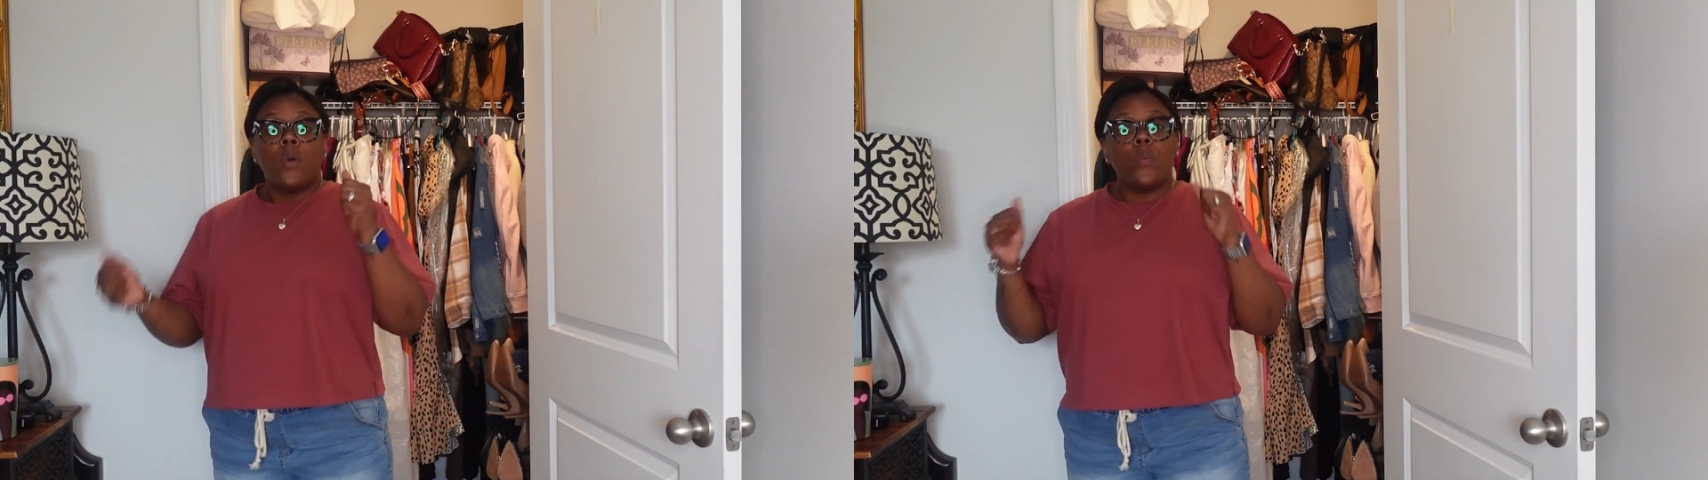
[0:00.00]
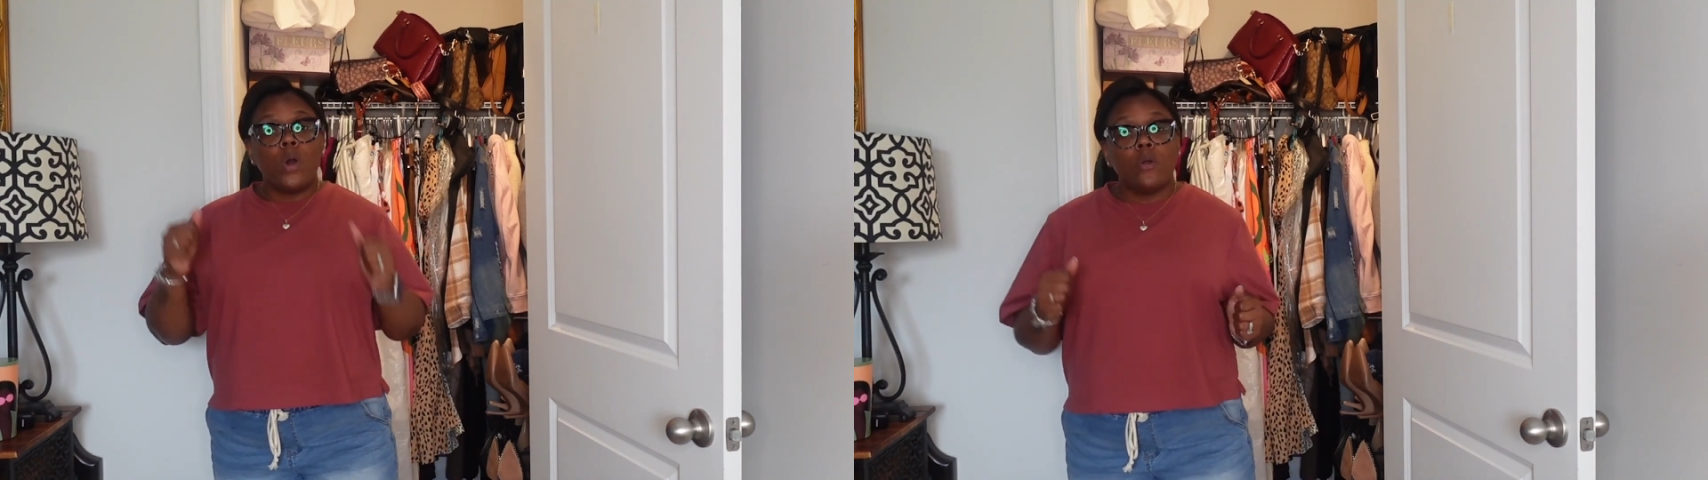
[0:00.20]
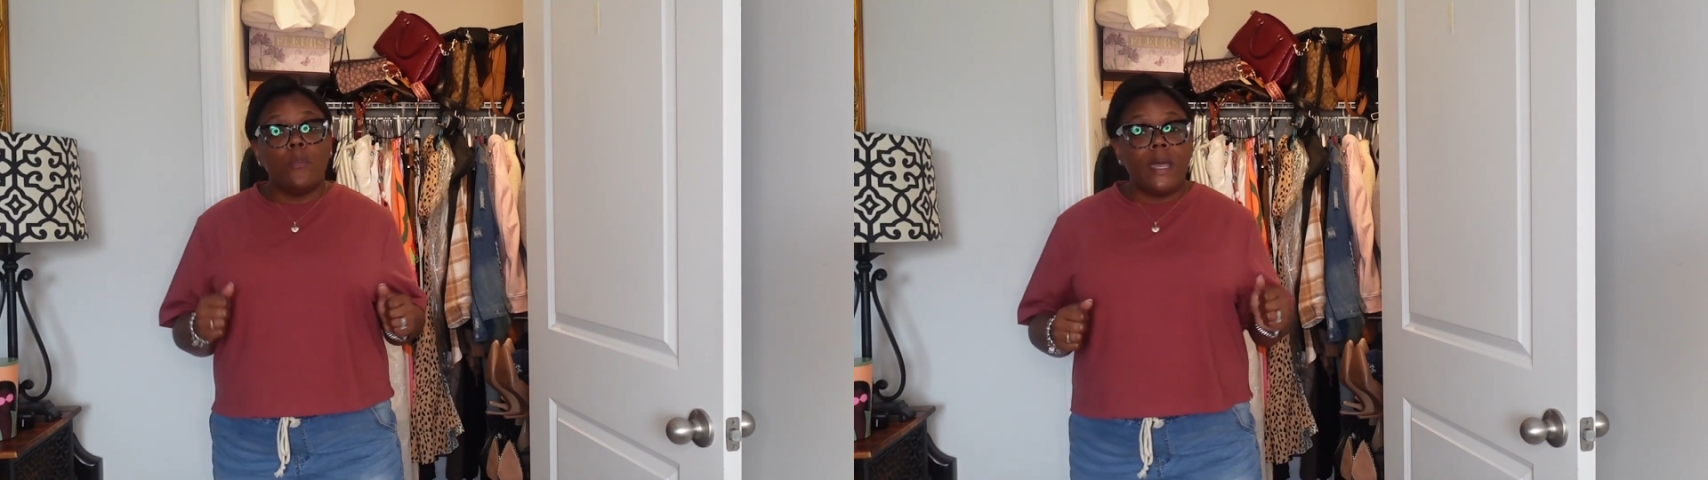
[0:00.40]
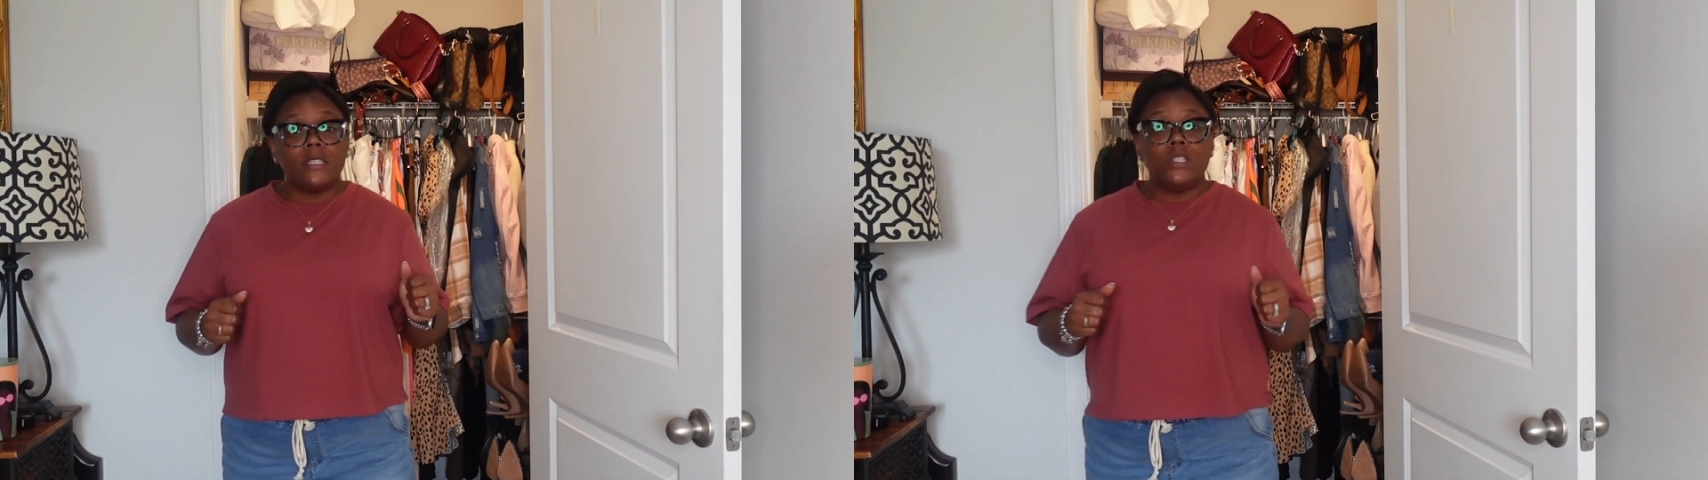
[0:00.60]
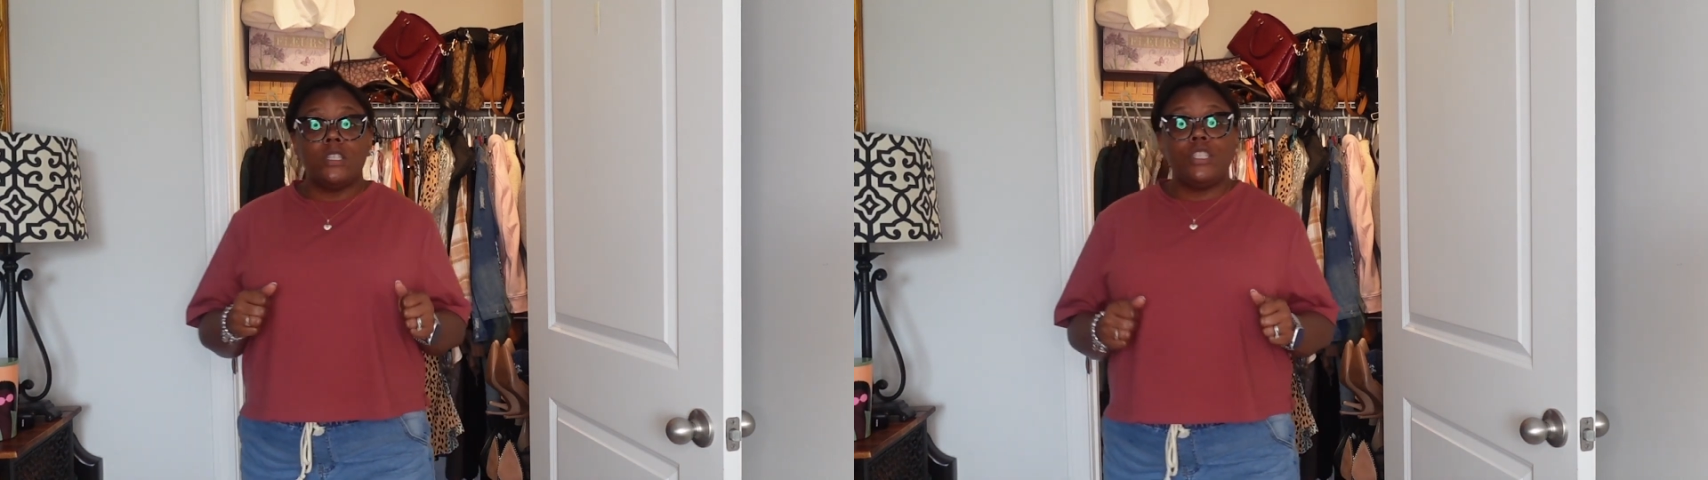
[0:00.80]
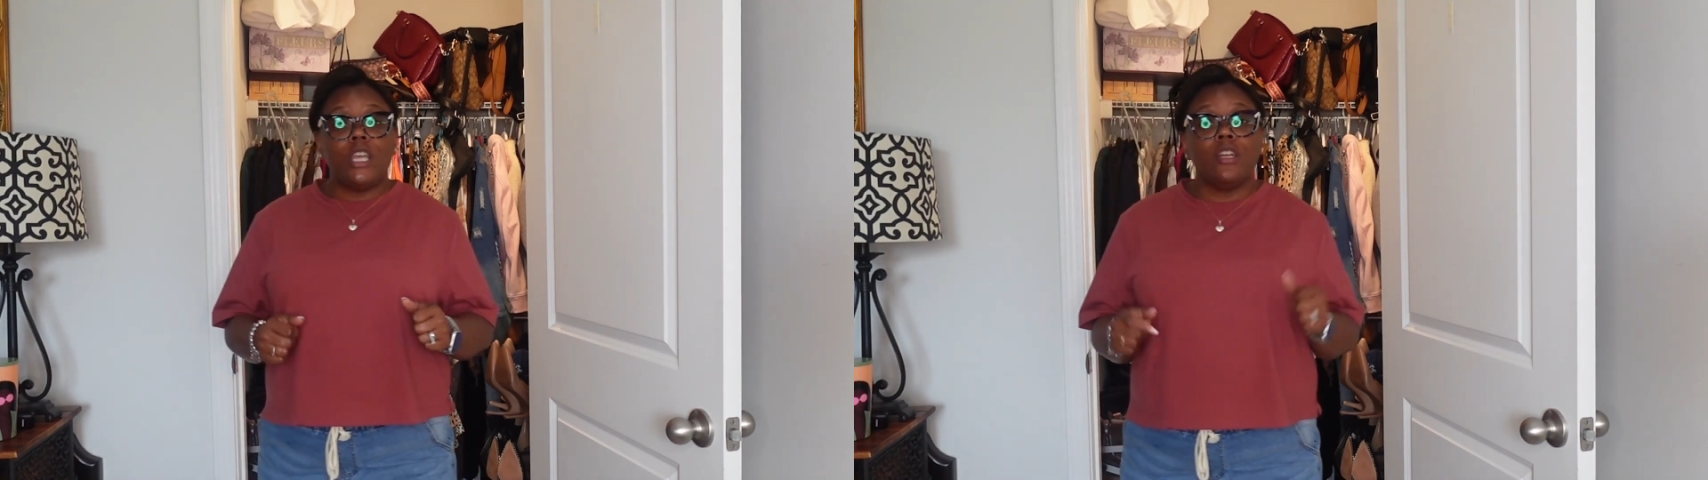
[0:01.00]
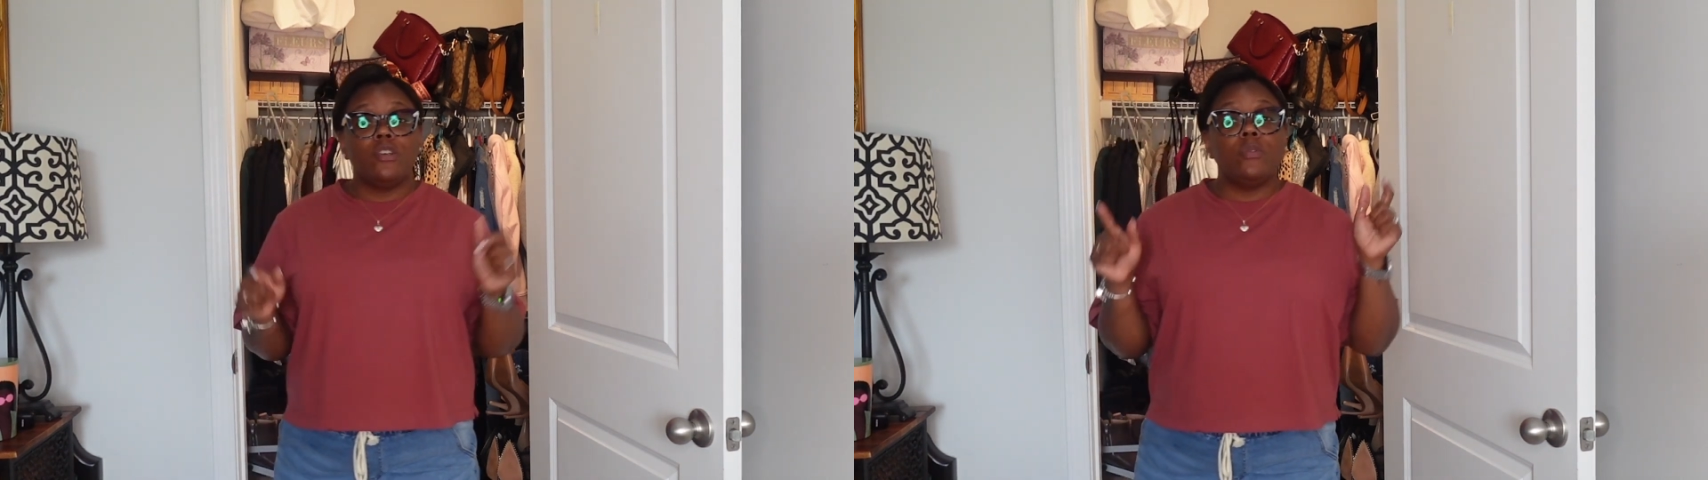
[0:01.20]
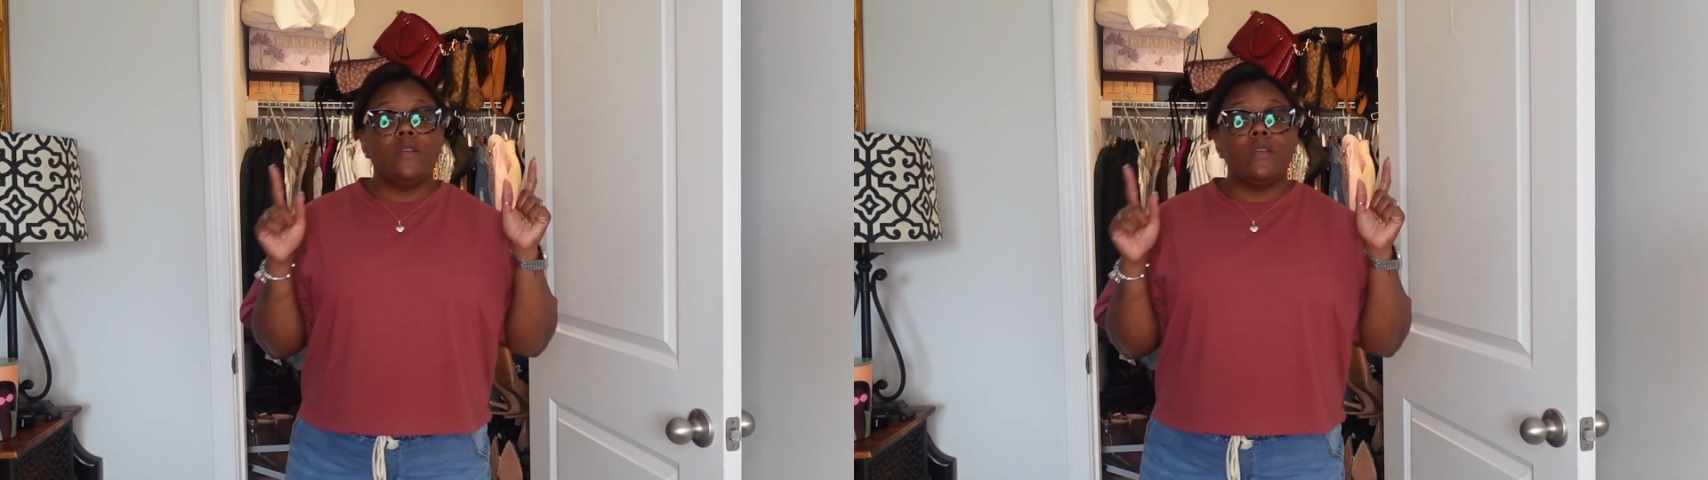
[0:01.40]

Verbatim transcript: welcome back to the channel.